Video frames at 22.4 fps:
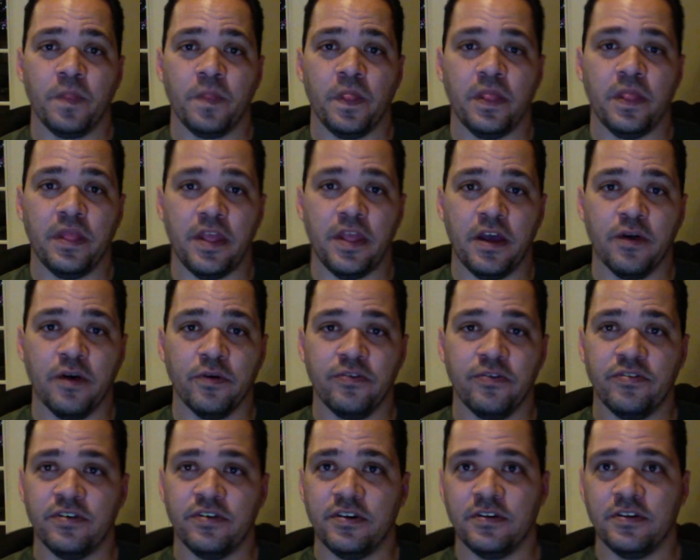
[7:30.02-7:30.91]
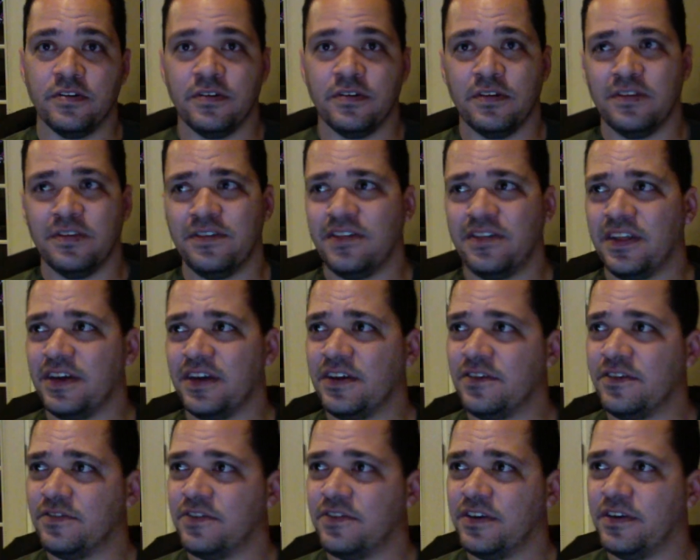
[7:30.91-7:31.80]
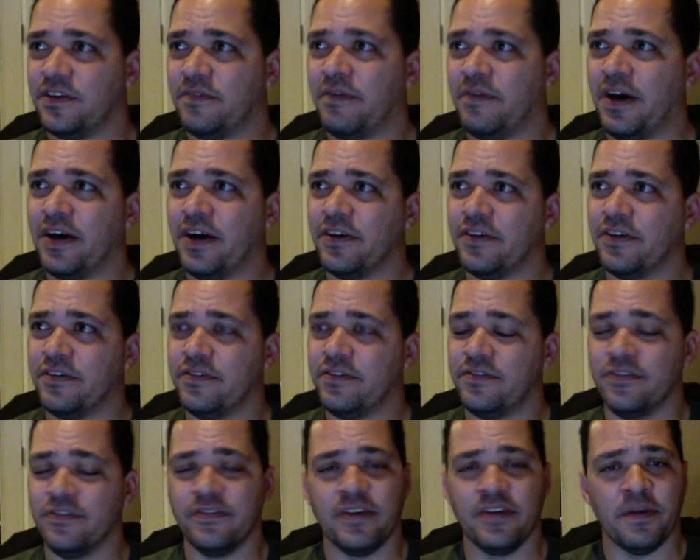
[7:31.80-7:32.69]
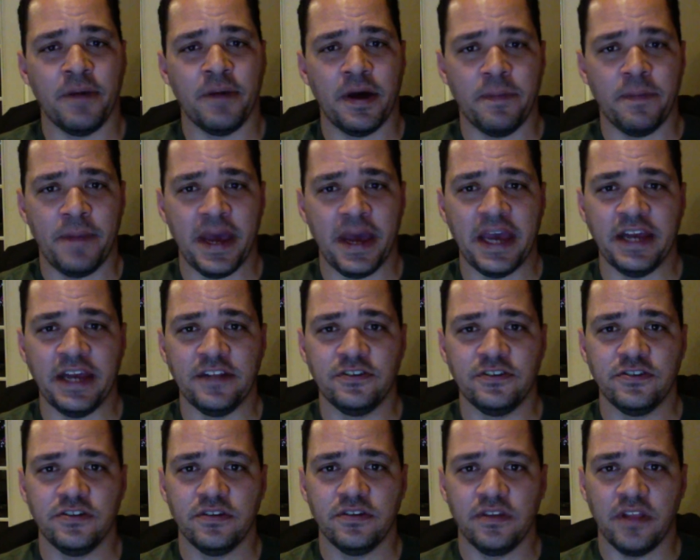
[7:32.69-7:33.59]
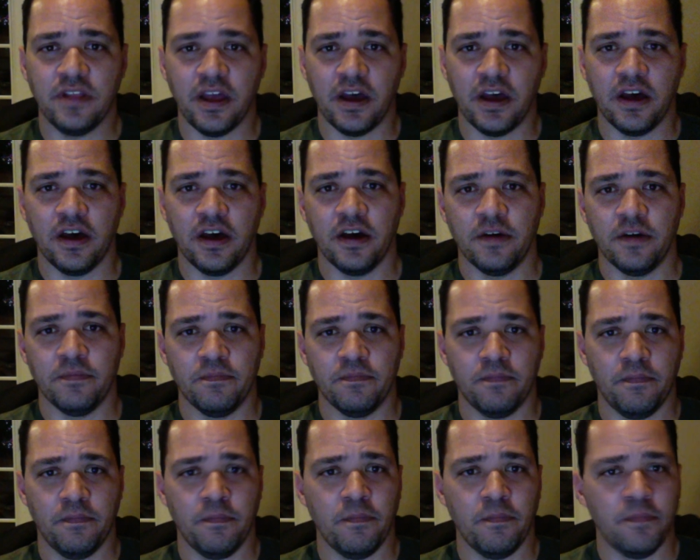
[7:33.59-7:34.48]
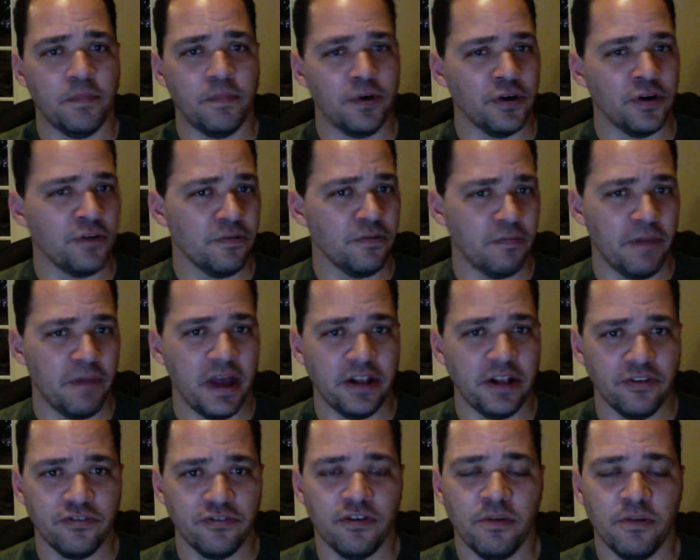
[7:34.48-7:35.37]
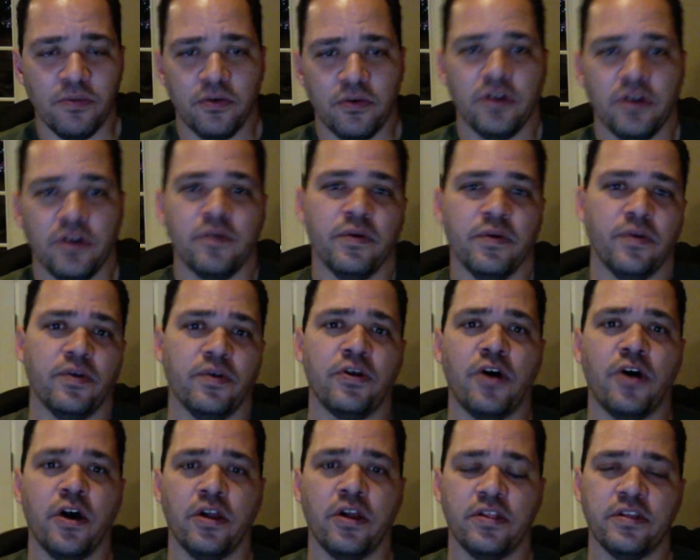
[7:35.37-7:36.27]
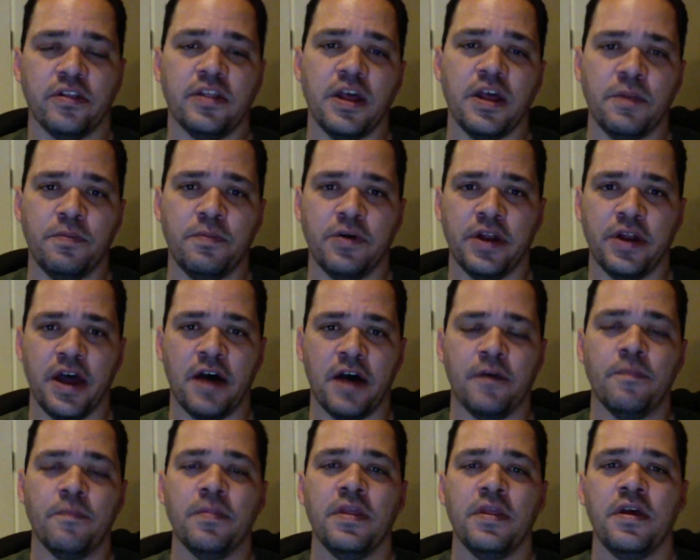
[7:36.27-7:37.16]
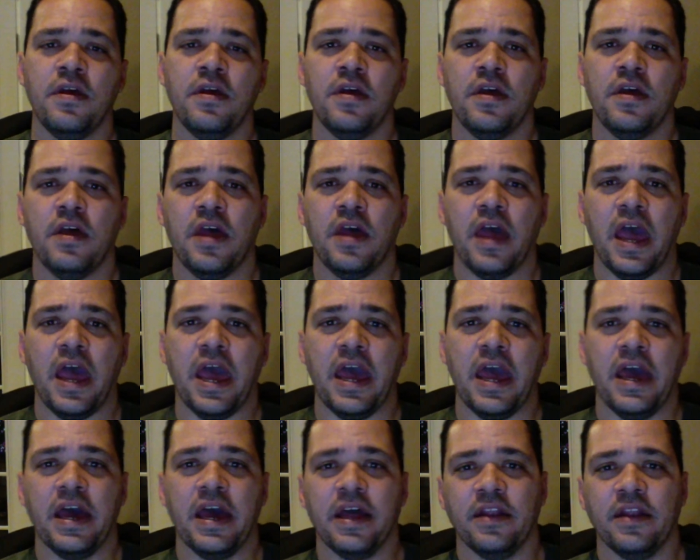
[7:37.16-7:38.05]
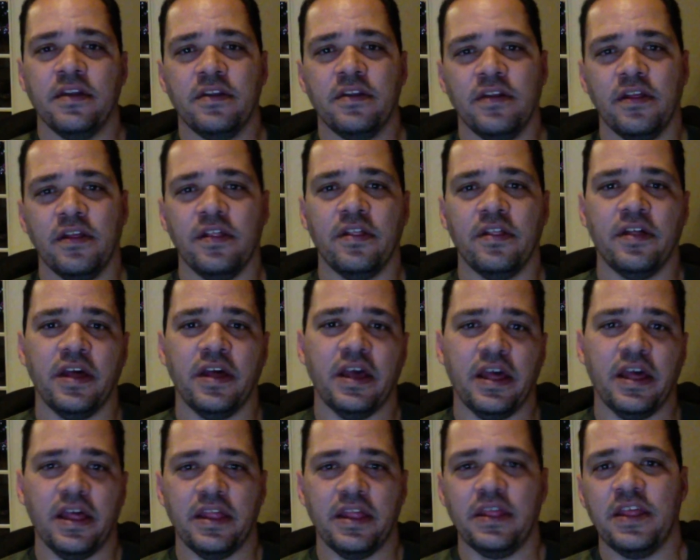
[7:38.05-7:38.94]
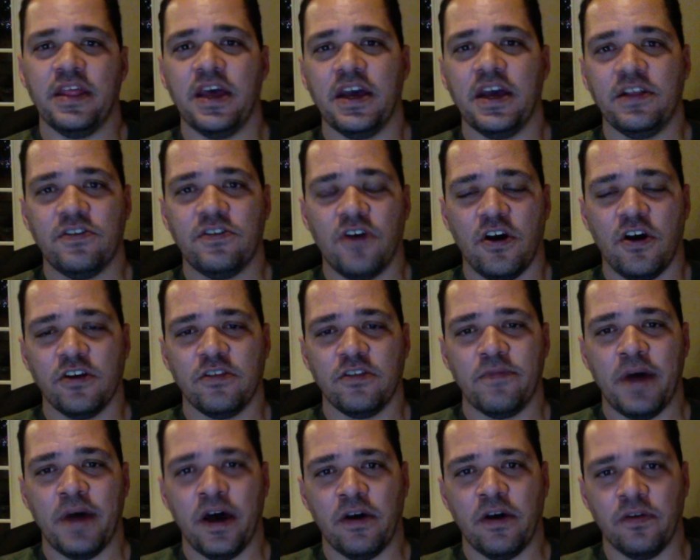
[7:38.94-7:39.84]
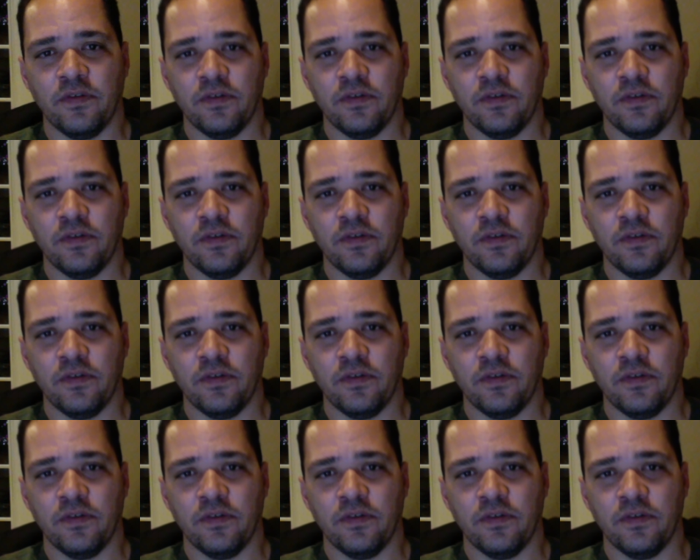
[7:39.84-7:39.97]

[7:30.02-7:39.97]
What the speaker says: There was I think it was 100 and some odd page book or manuscript, whatever you want to call it, that they'd put out, and they talked about